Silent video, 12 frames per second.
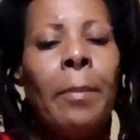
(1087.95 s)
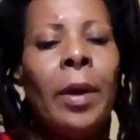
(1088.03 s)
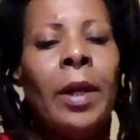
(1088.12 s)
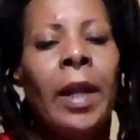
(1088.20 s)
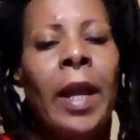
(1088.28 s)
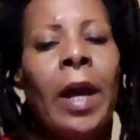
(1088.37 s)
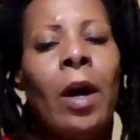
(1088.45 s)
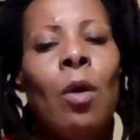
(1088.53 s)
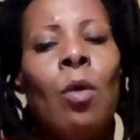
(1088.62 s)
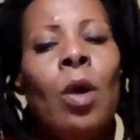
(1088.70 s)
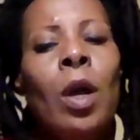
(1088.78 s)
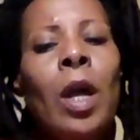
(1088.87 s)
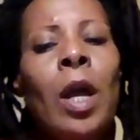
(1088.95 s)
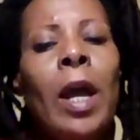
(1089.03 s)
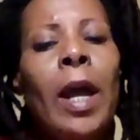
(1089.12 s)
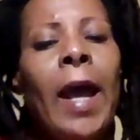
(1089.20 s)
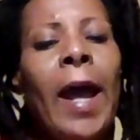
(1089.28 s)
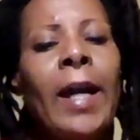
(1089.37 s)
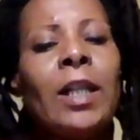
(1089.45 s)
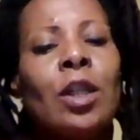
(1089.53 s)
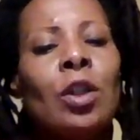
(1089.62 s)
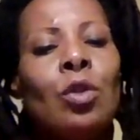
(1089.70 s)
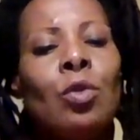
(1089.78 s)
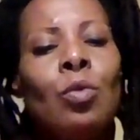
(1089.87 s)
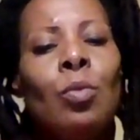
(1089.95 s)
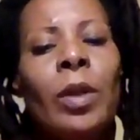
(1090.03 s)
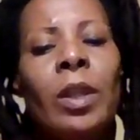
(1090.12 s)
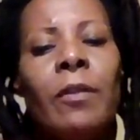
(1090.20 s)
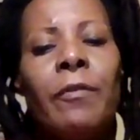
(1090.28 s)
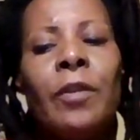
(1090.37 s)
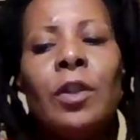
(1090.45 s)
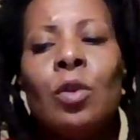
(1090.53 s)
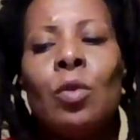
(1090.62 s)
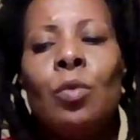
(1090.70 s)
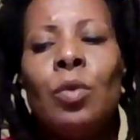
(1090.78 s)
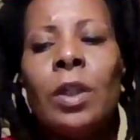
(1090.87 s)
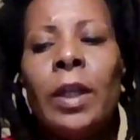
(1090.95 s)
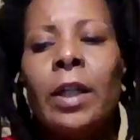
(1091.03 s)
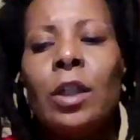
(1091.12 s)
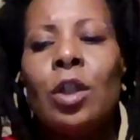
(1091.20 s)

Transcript: But now, it has to do with the physical sense.